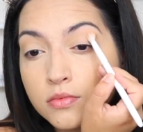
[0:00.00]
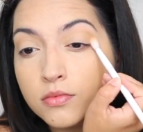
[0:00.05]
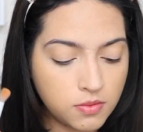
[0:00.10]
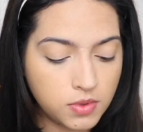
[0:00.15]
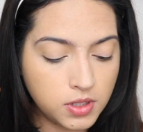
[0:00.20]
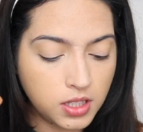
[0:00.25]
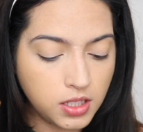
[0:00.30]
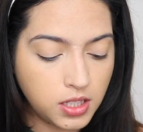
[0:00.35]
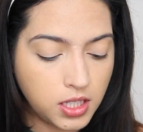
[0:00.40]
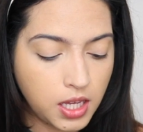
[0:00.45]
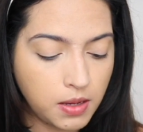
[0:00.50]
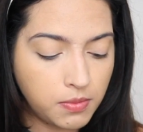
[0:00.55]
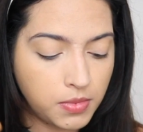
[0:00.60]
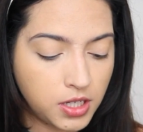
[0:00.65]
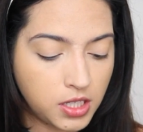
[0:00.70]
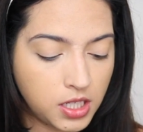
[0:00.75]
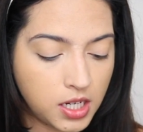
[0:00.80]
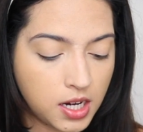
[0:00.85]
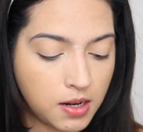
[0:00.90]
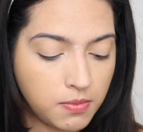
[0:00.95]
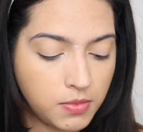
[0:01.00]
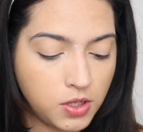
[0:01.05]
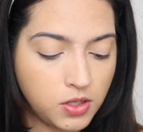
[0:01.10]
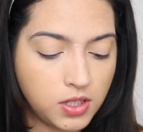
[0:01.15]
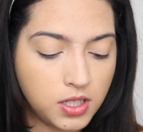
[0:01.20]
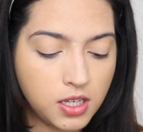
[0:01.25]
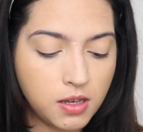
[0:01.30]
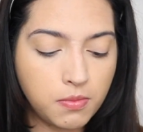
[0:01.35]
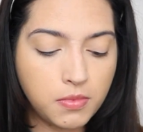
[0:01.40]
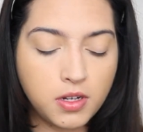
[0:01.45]
With the same brush that I'm
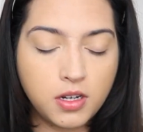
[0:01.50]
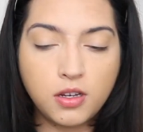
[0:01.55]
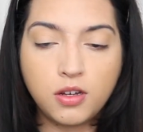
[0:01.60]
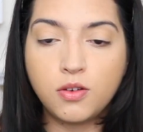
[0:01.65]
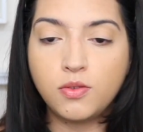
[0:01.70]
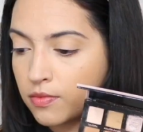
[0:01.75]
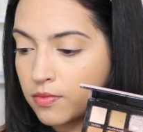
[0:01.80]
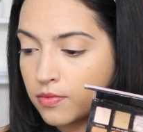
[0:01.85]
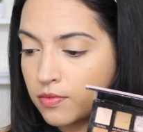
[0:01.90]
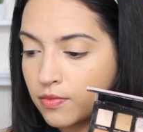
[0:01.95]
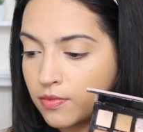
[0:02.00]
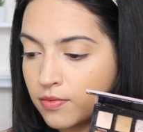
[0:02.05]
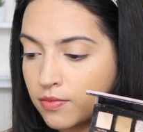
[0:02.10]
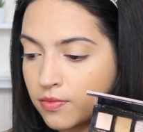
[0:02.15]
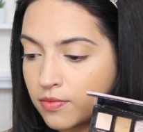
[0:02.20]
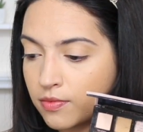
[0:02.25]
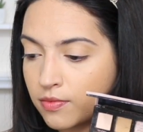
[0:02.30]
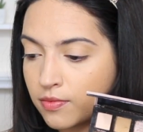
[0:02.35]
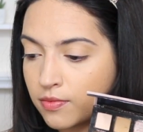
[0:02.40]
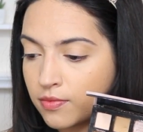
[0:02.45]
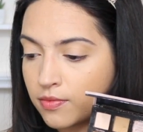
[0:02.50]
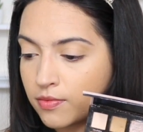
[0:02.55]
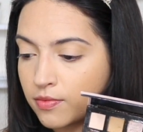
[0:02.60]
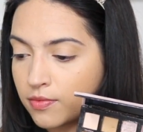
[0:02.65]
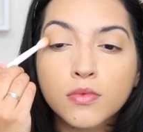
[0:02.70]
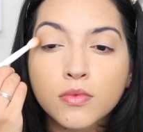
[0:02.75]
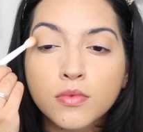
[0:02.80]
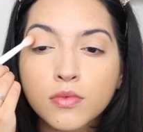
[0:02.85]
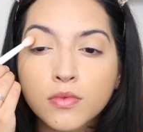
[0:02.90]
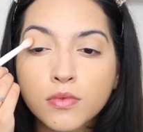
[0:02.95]
using, I'm going to go into the shade Raw
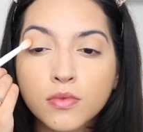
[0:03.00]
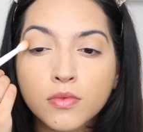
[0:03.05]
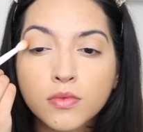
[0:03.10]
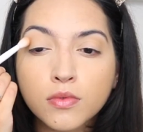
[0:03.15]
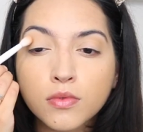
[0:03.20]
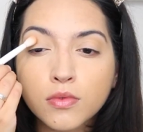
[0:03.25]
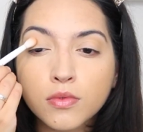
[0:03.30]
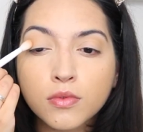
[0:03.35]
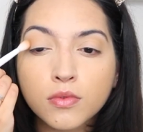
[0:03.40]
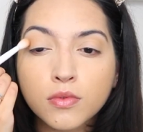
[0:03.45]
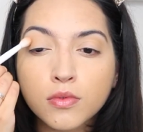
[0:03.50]
Sienna.